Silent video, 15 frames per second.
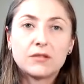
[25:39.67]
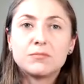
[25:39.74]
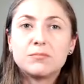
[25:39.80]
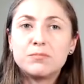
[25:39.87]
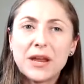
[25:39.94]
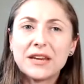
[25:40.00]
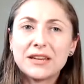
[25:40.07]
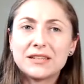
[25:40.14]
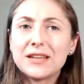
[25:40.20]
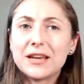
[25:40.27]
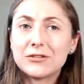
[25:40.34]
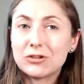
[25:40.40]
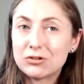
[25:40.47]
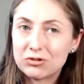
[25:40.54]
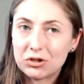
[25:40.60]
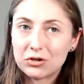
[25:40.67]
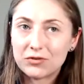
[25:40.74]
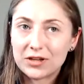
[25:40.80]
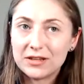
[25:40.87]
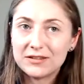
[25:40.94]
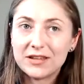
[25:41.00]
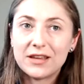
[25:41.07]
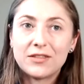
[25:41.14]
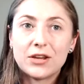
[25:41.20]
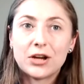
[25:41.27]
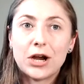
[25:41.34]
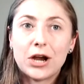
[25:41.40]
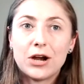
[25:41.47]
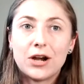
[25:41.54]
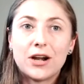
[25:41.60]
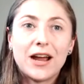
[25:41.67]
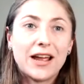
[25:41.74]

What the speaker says: maintenance as a service, and there are